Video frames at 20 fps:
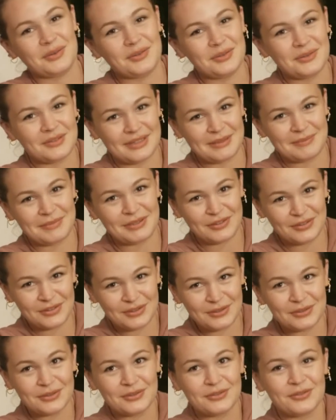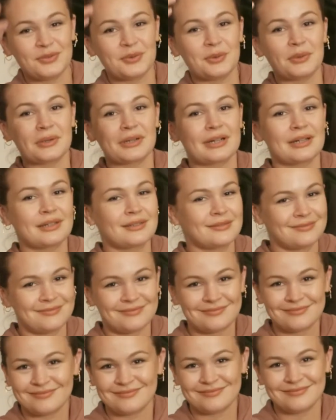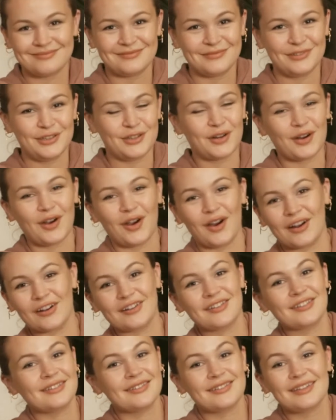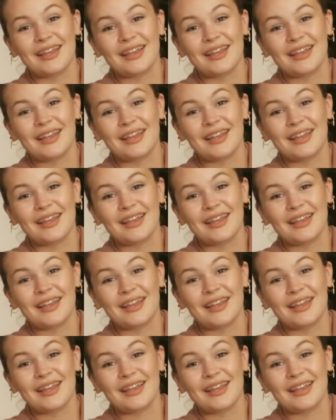to CB2 for your art.